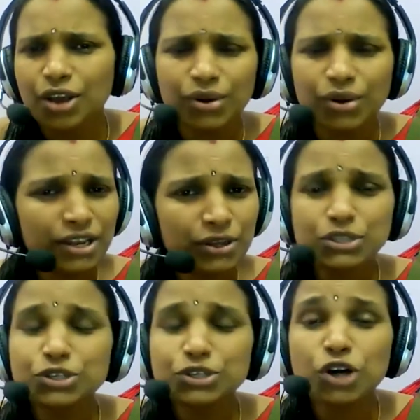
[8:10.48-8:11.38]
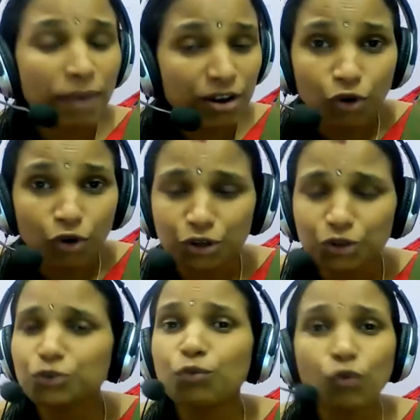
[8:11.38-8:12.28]
You can use normal
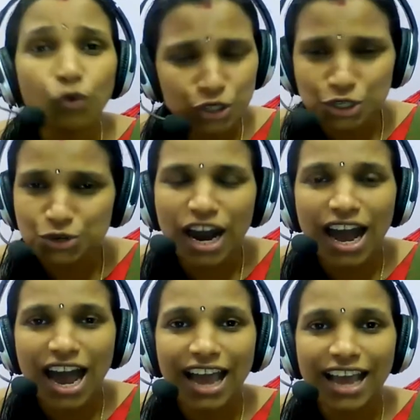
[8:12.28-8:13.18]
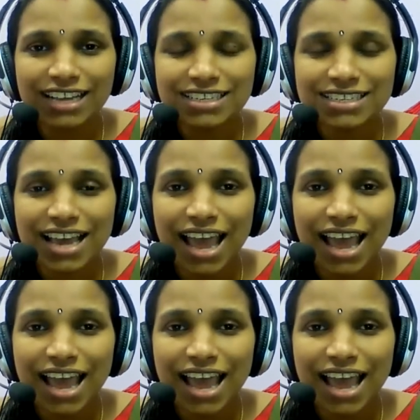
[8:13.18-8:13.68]
water to wash your eyes,